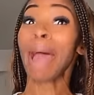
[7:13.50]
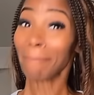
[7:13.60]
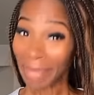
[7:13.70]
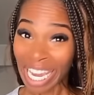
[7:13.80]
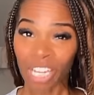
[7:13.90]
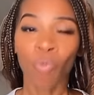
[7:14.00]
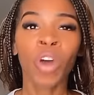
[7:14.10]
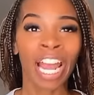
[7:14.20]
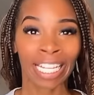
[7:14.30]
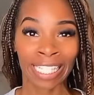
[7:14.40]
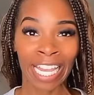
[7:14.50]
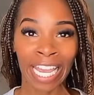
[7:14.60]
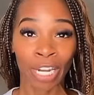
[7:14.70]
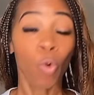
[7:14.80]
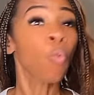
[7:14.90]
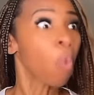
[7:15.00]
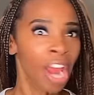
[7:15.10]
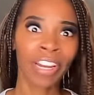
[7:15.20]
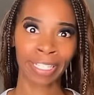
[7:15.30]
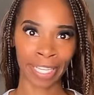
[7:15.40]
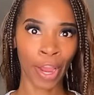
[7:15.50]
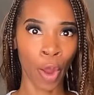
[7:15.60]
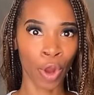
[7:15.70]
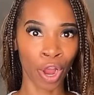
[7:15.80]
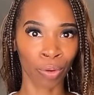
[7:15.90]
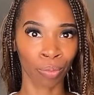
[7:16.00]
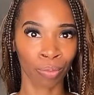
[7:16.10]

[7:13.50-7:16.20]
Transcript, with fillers: I mean what I said. Where is it, Coco?